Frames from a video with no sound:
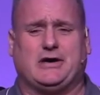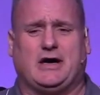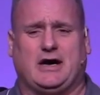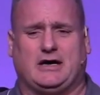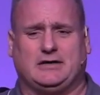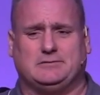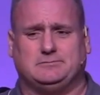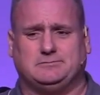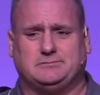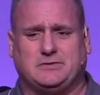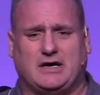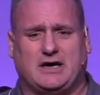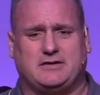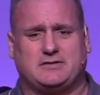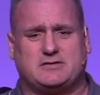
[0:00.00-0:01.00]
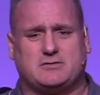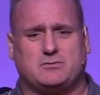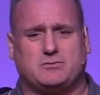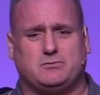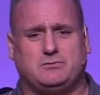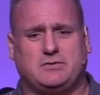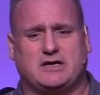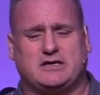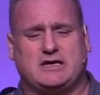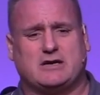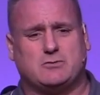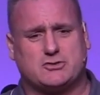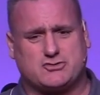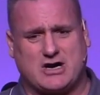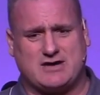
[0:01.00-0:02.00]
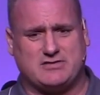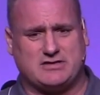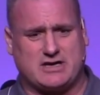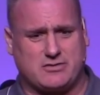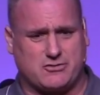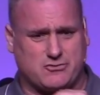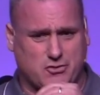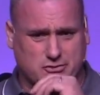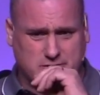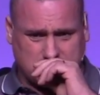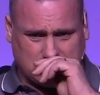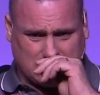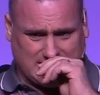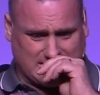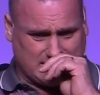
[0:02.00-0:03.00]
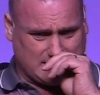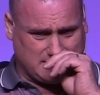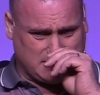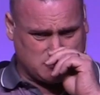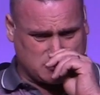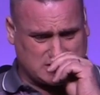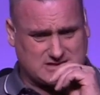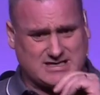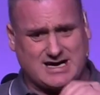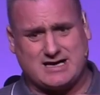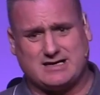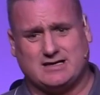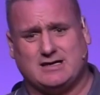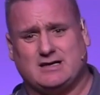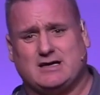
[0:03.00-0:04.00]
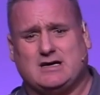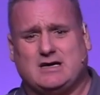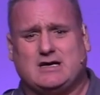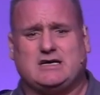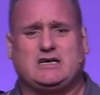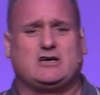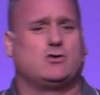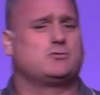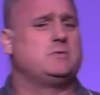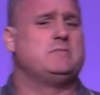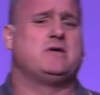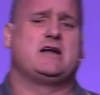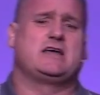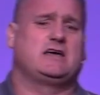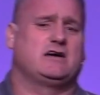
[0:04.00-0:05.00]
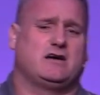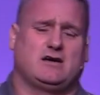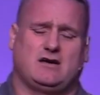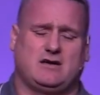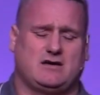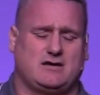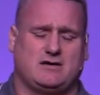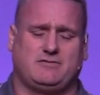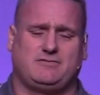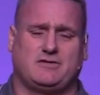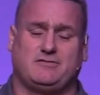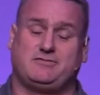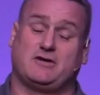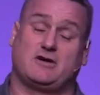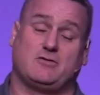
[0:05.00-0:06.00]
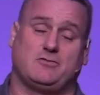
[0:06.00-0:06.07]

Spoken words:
and me and Neil were driving down the road, and there was this guy, he owed me money for